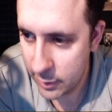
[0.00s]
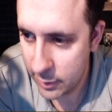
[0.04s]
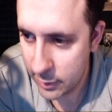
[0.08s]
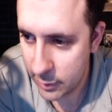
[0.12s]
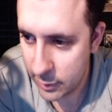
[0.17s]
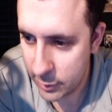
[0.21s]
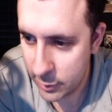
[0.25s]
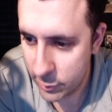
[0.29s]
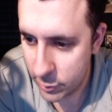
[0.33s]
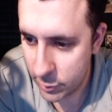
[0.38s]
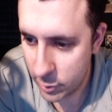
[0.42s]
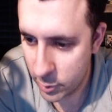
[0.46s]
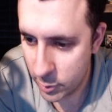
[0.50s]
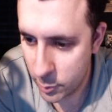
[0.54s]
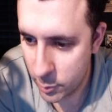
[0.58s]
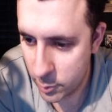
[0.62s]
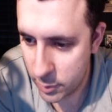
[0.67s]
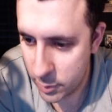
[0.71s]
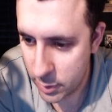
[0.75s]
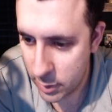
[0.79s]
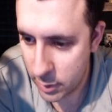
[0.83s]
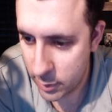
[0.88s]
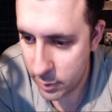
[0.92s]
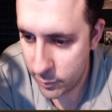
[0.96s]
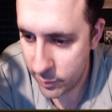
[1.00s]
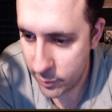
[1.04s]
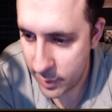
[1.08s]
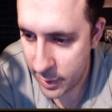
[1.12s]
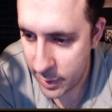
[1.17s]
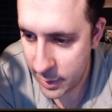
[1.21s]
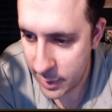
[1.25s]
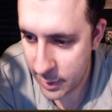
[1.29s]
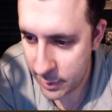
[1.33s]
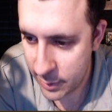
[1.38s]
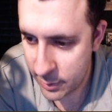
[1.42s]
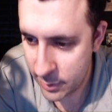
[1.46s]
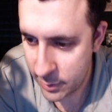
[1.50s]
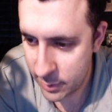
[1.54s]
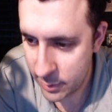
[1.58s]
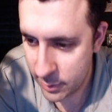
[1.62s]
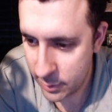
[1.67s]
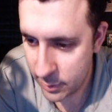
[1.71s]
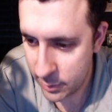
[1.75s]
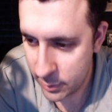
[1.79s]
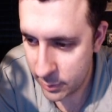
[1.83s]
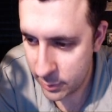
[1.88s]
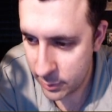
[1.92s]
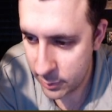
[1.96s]
in terms of that
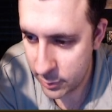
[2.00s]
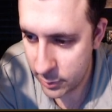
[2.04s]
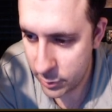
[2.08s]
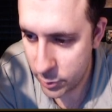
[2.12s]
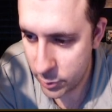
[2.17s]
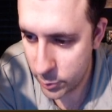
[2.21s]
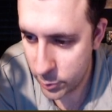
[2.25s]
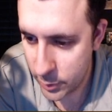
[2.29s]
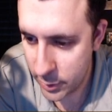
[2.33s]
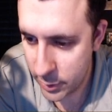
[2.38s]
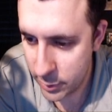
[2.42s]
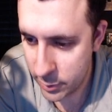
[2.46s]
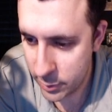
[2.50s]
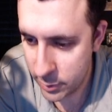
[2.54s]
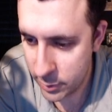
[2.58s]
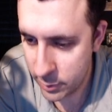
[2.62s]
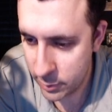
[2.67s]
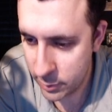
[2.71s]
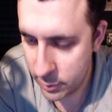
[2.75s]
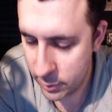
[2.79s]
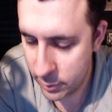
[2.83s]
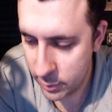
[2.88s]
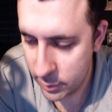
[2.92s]
situation.